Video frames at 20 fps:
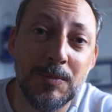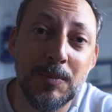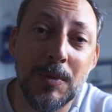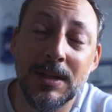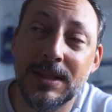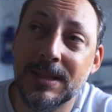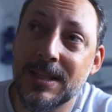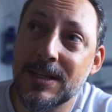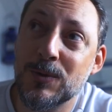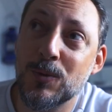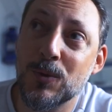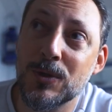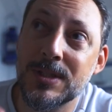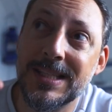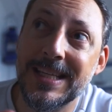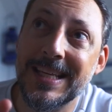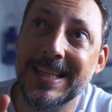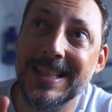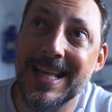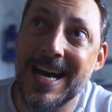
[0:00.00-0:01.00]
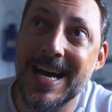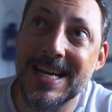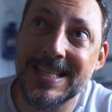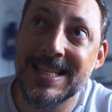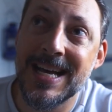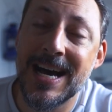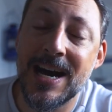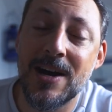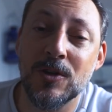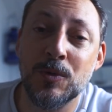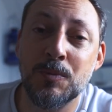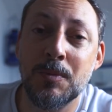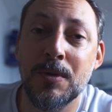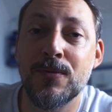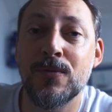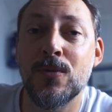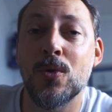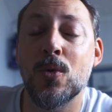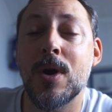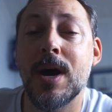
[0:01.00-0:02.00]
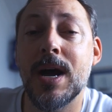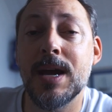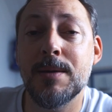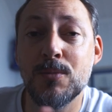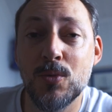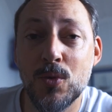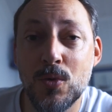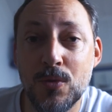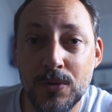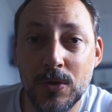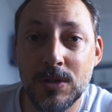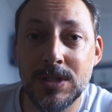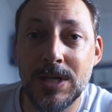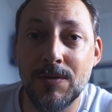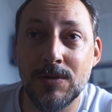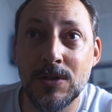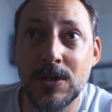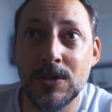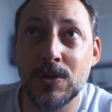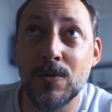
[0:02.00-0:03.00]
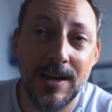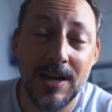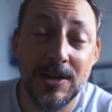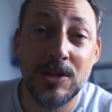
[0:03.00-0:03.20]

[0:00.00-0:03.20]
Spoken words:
but this was the last house before I moved to San Francisco.